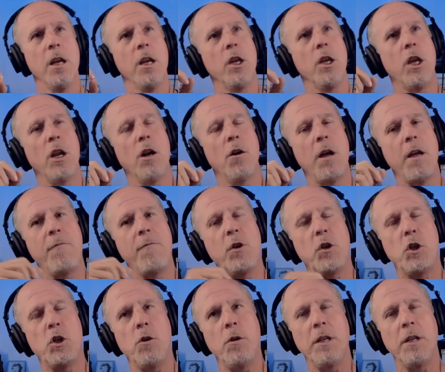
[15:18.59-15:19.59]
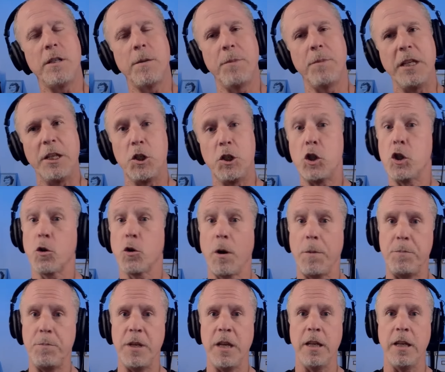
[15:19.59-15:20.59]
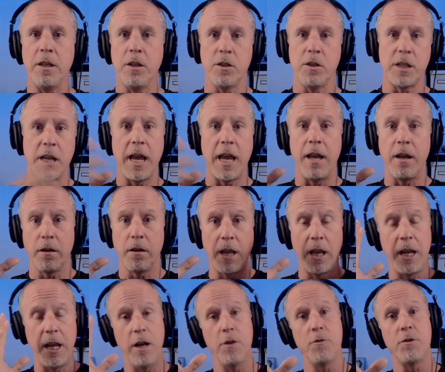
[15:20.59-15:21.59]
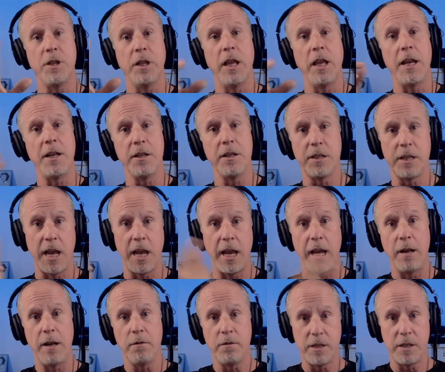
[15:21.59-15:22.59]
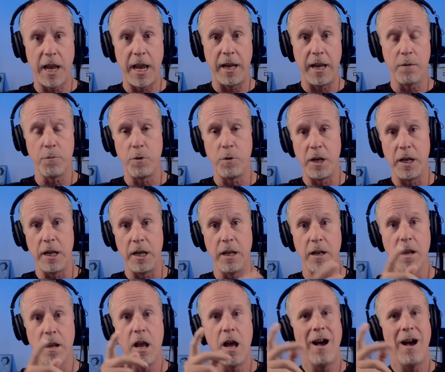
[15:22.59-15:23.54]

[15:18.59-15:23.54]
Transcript: You know, if you're shooting something scripted, you say, okay, here's the line. You say, take, read it.